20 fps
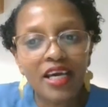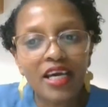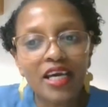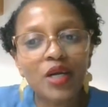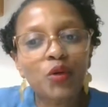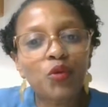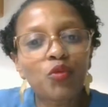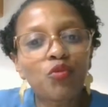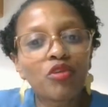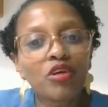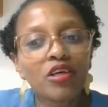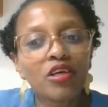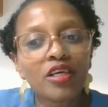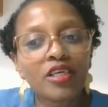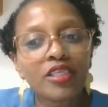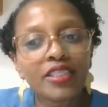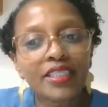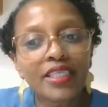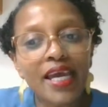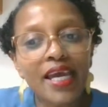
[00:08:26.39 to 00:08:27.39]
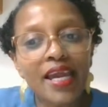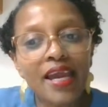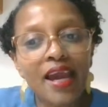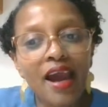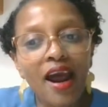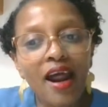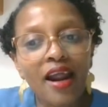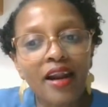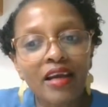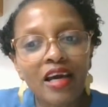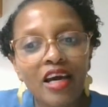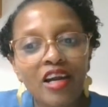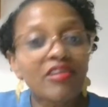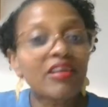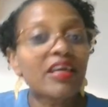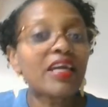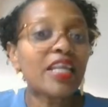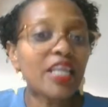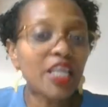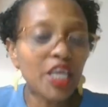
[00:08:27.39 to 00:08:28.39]
they are
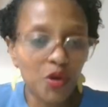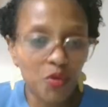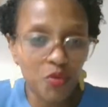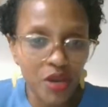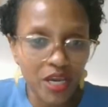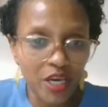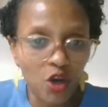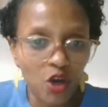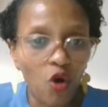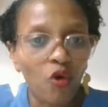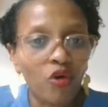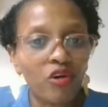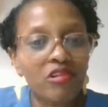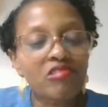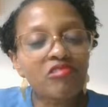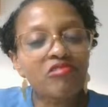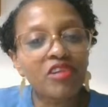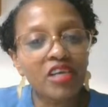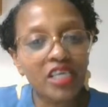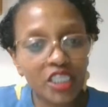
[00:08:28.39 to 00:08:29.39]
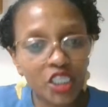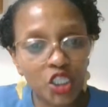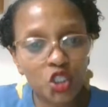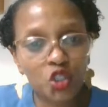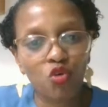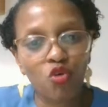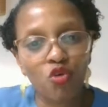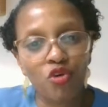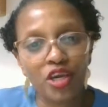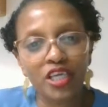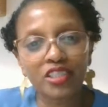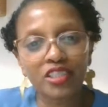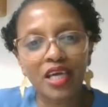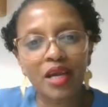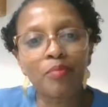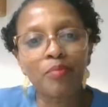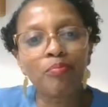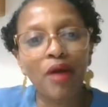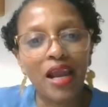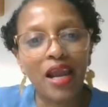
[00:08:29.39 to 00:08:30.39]
renewing or restoring
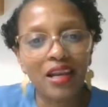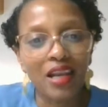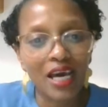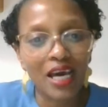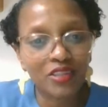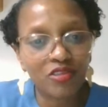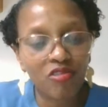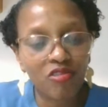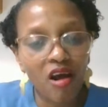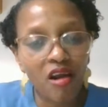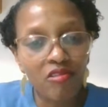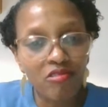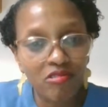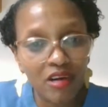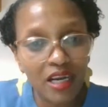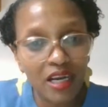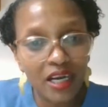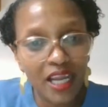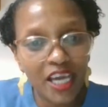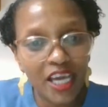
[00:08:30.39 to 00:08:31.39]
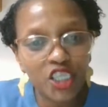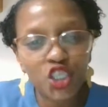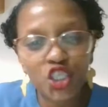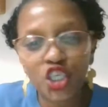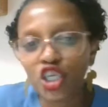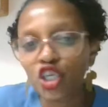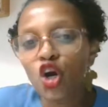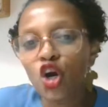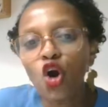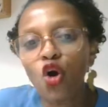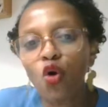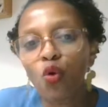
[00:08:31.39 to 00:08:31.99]
their bilateral relation